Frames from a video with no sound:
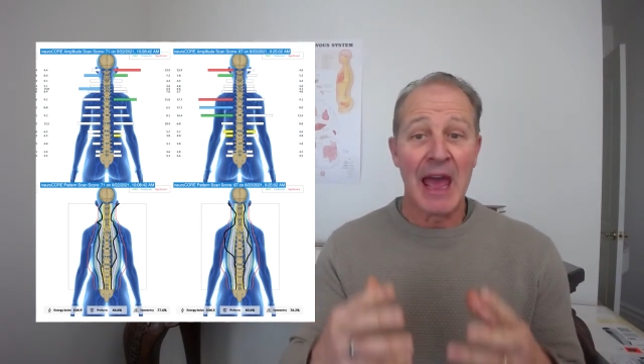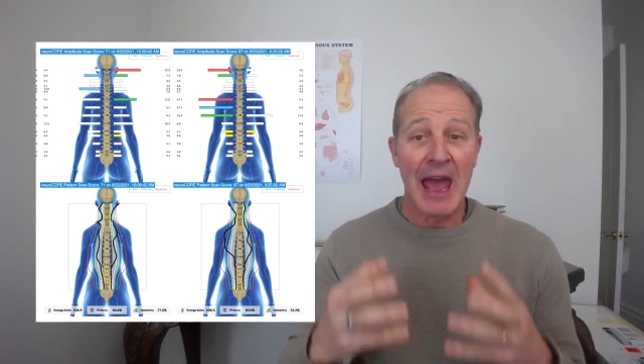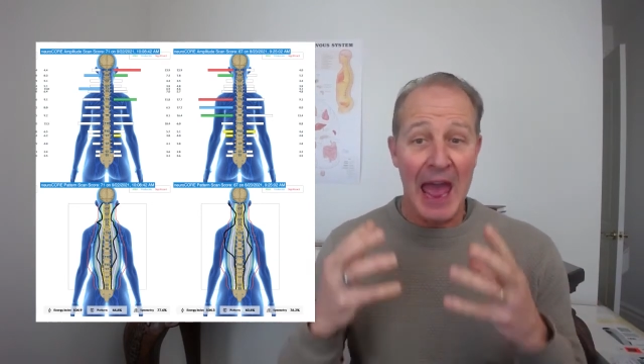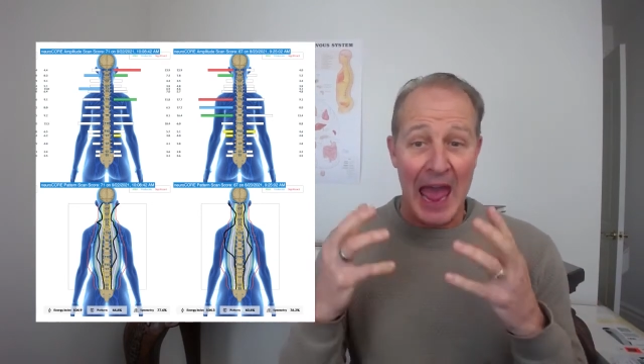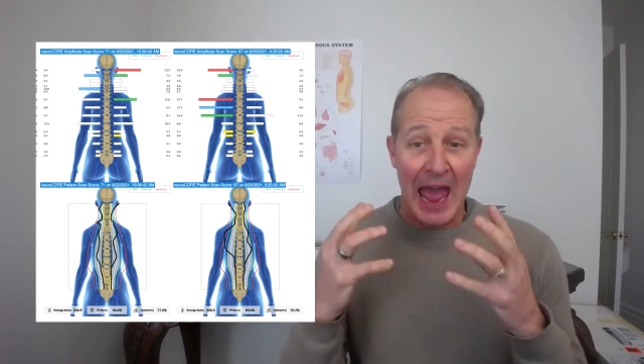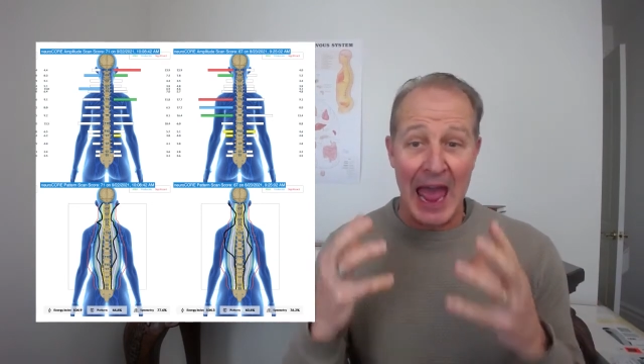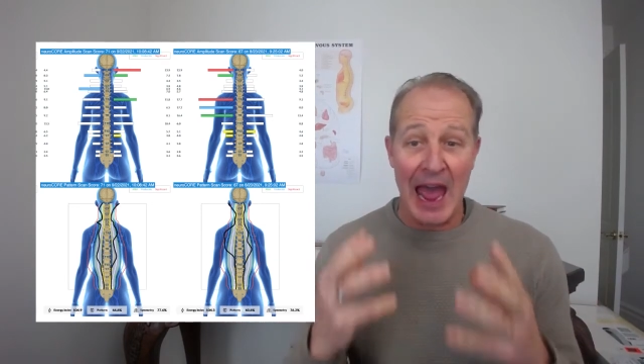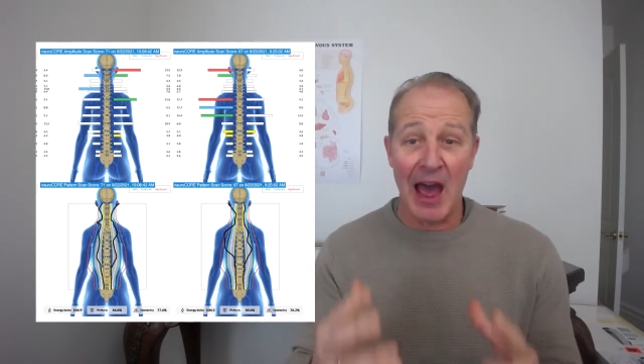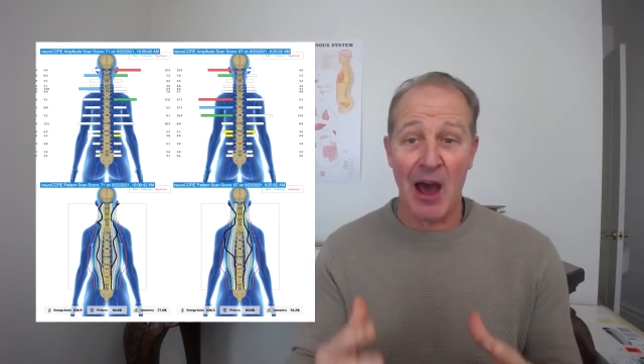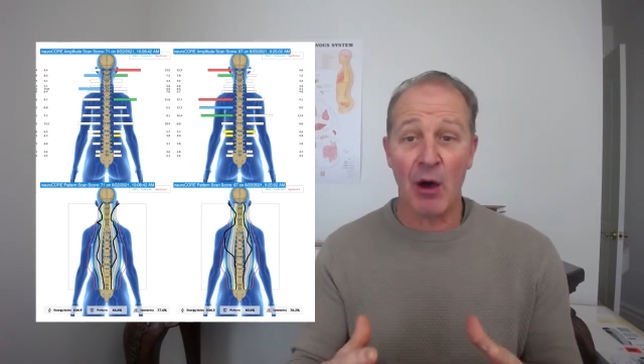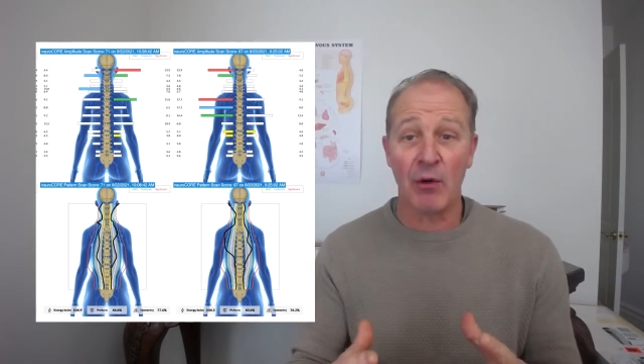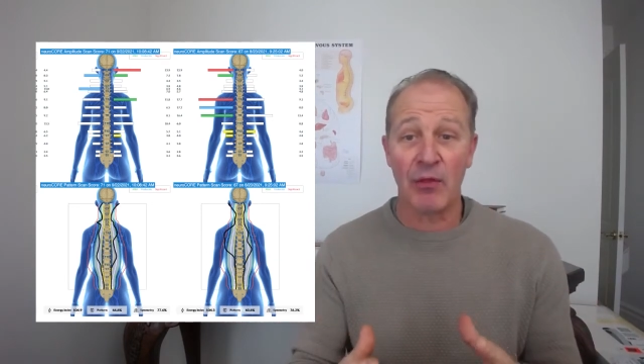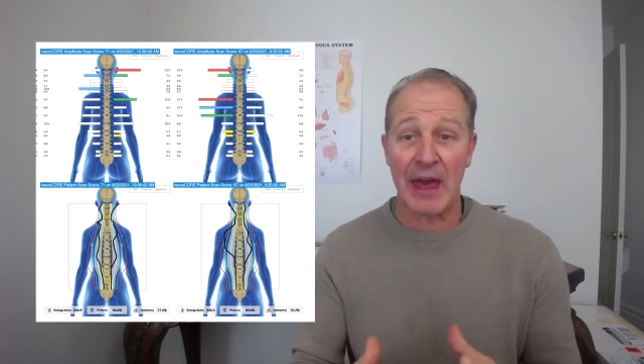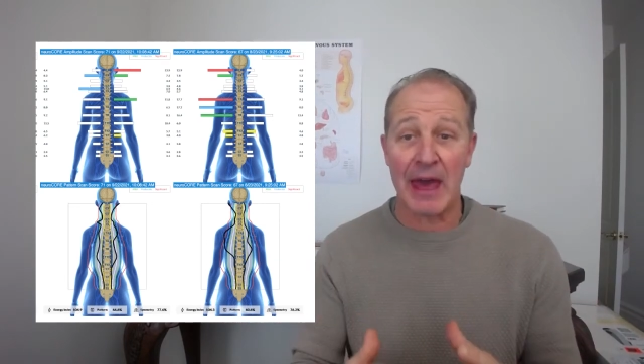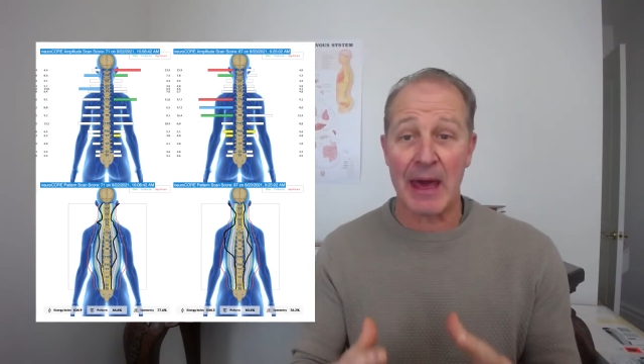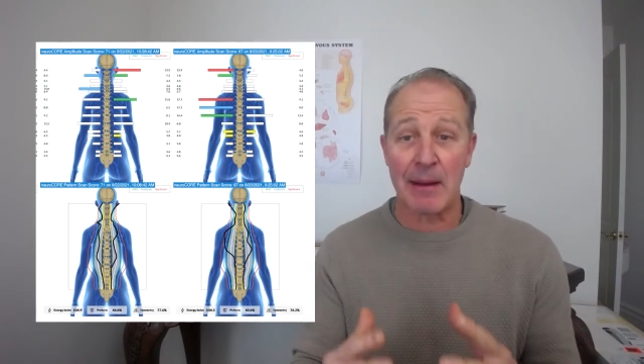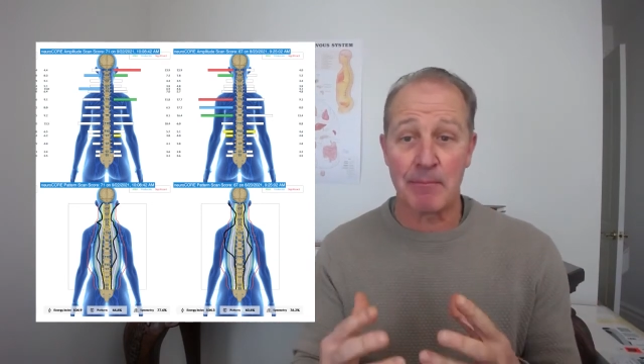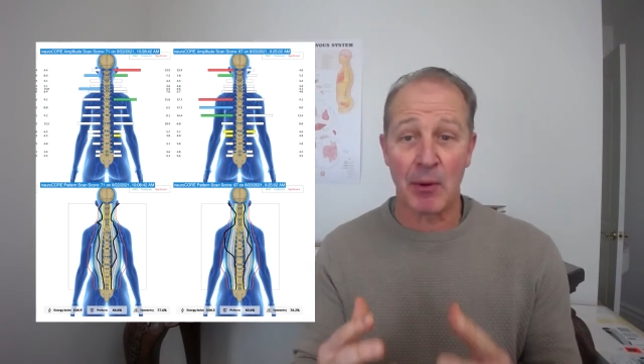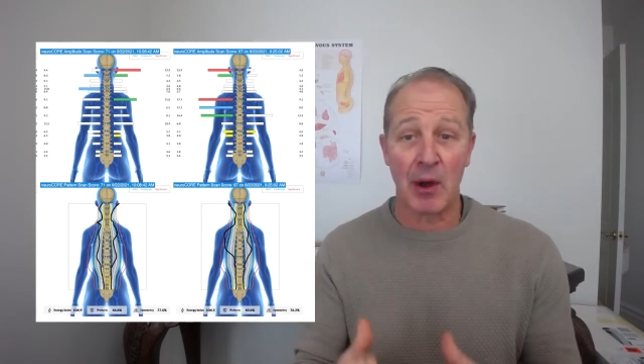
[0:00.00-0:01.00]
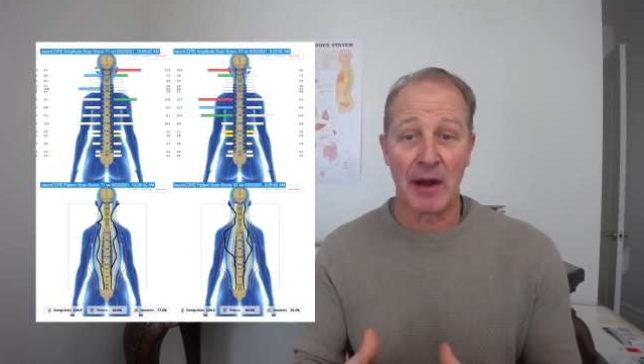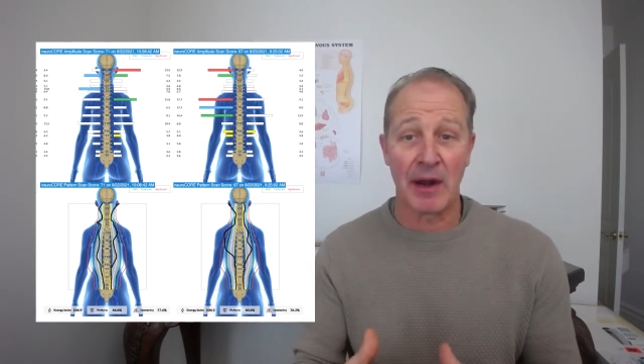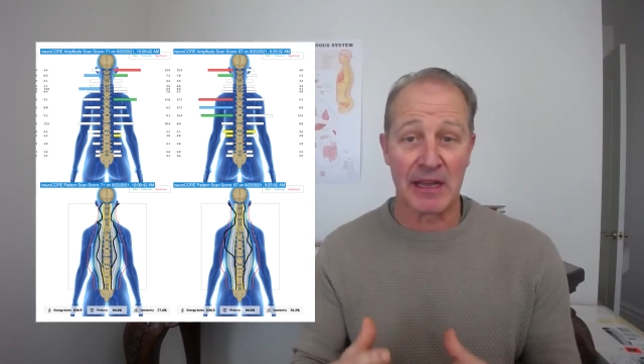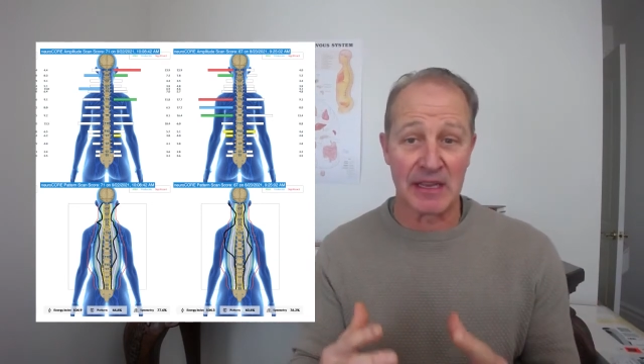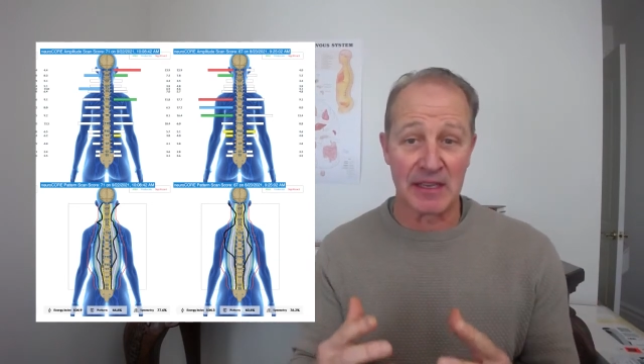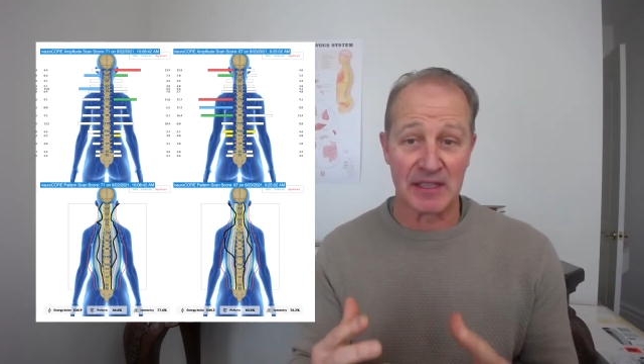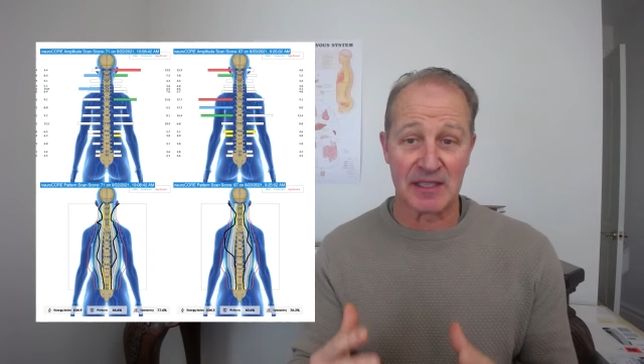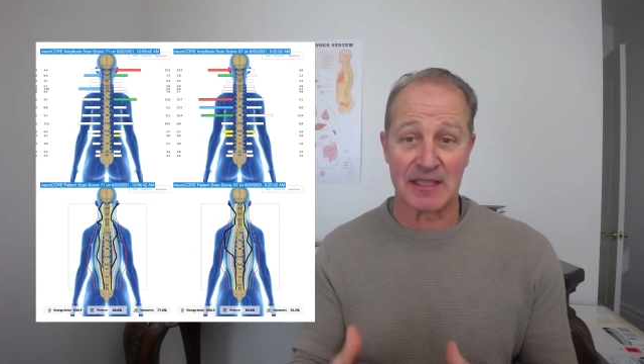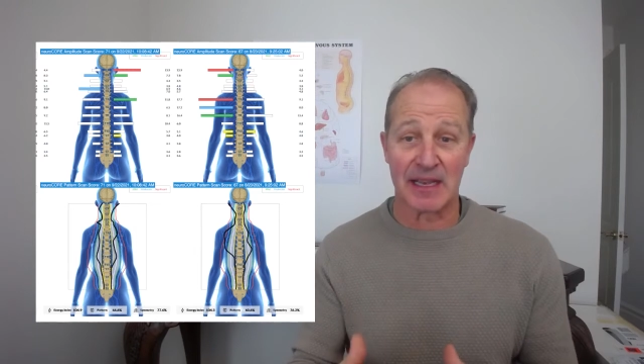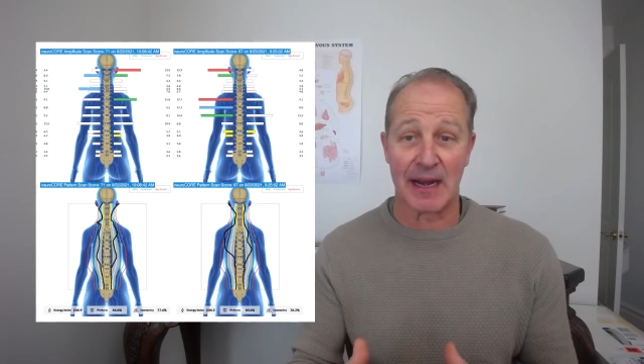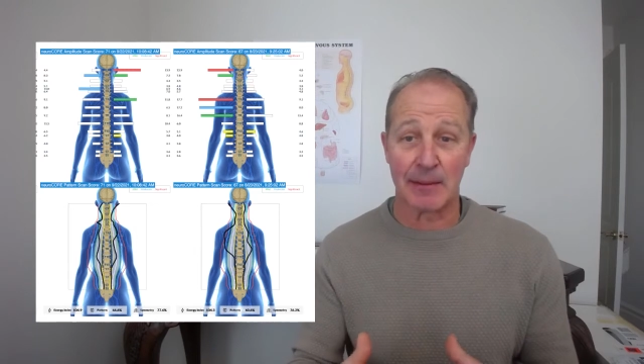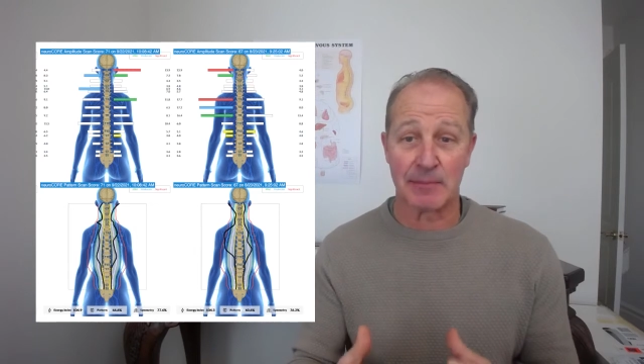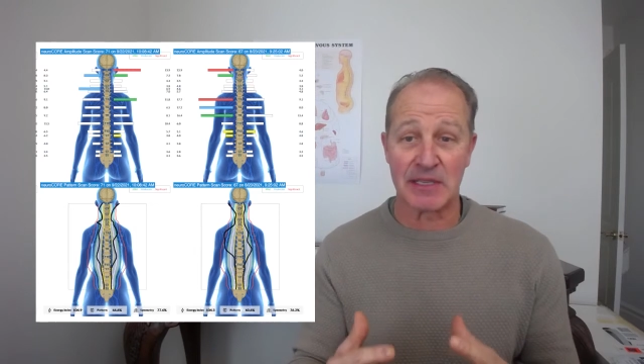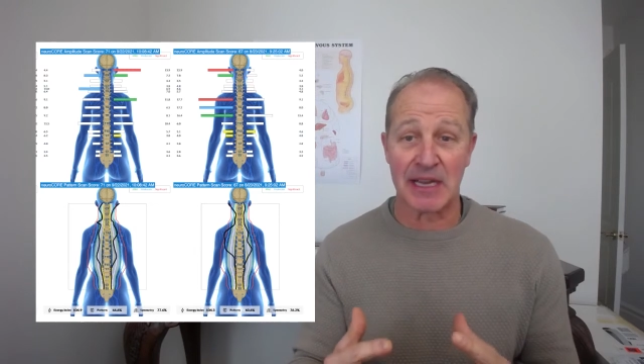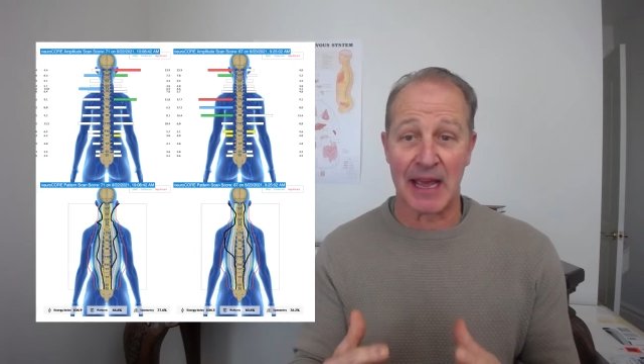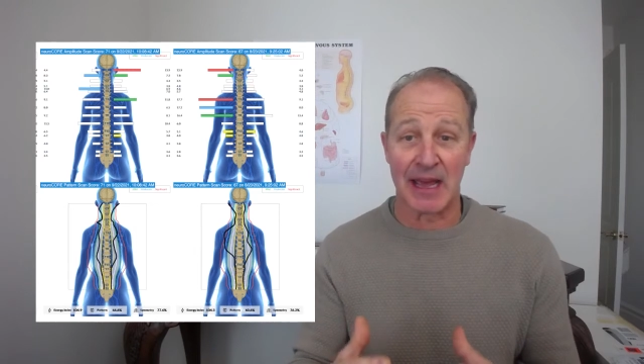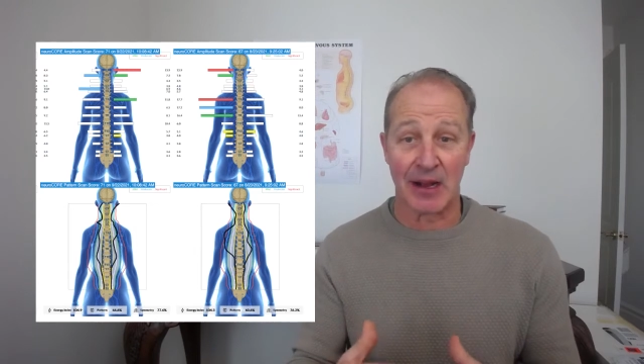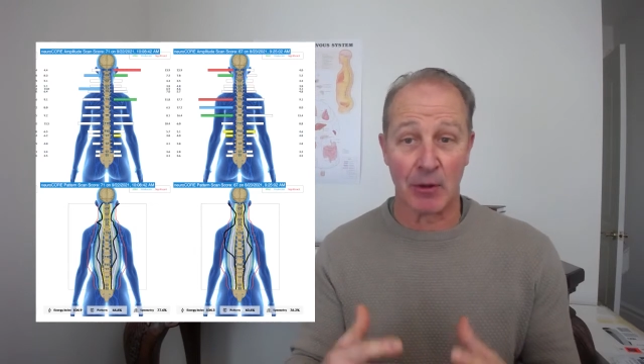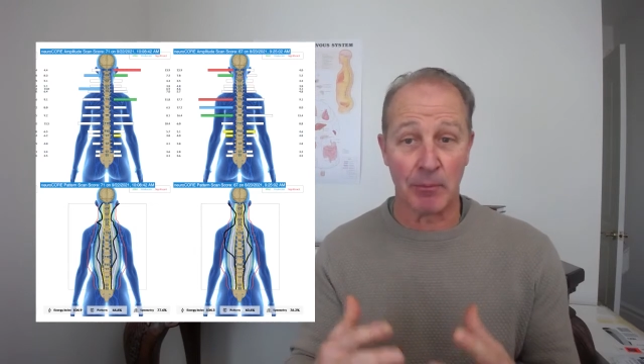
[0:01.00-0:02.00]
how that body is set up to
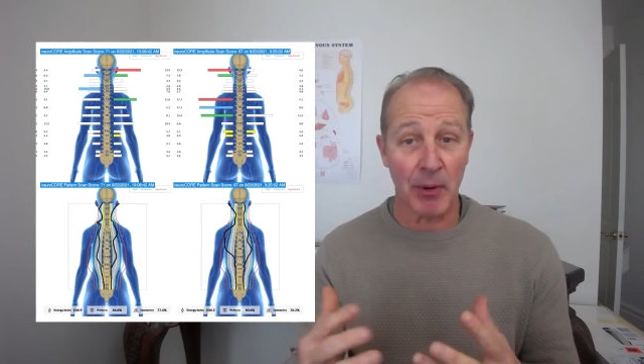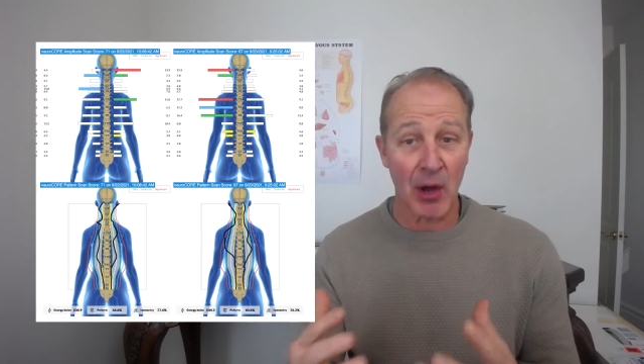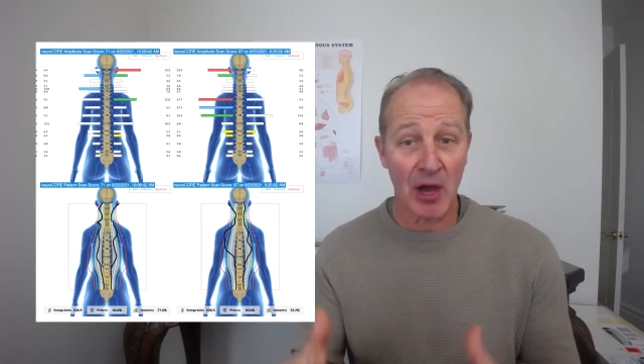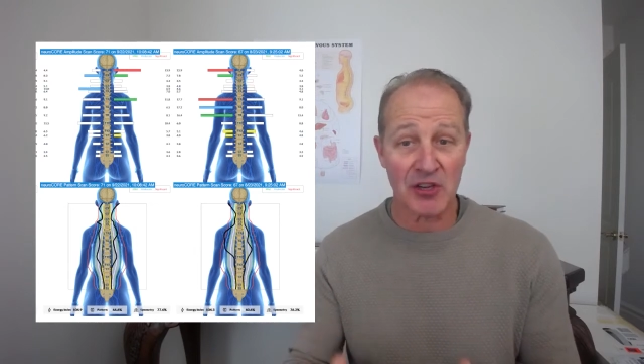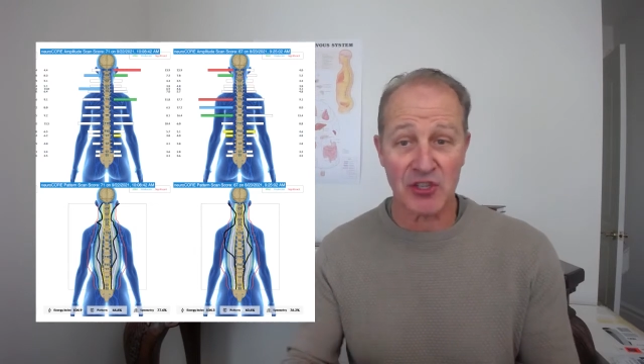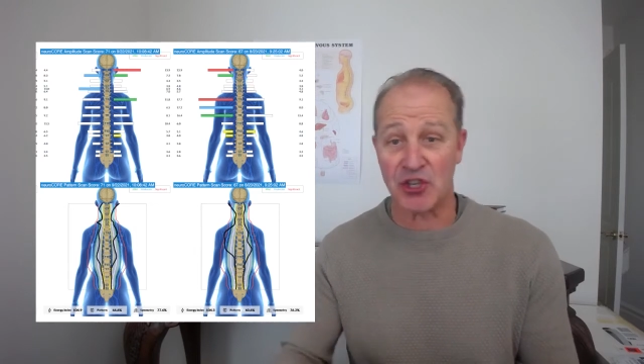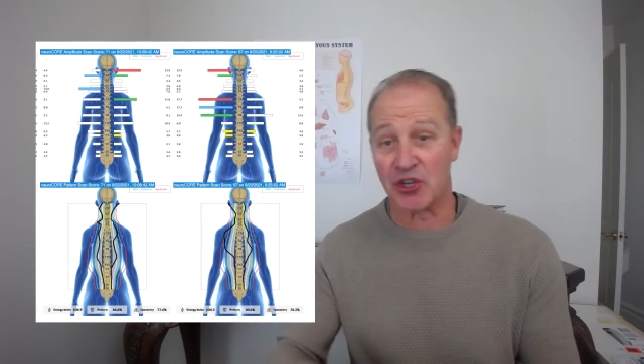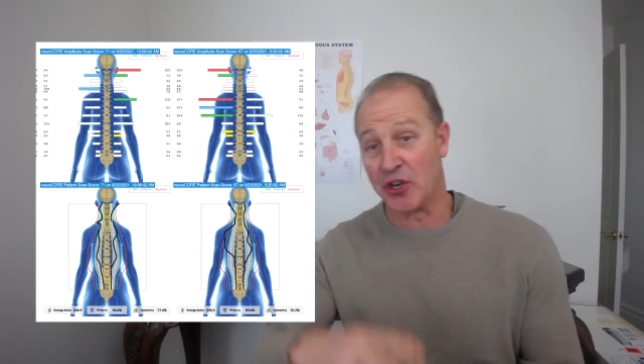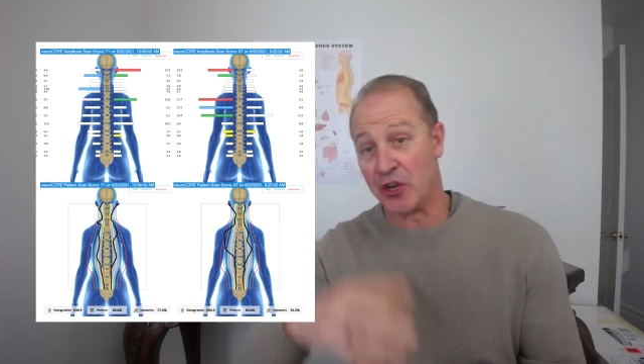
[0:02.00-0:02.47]
handle posture.